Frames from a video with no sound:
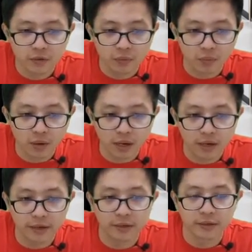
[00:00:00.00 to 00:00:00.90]

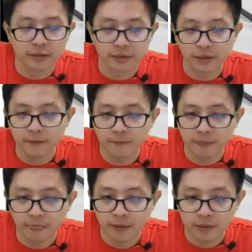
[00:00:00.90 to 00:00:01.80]
Y, okay.
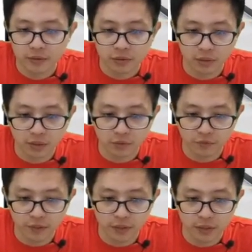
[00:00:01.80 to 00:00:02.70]
So how to
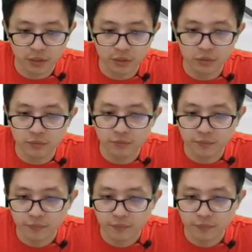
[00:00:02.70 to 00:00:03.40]
find the Q?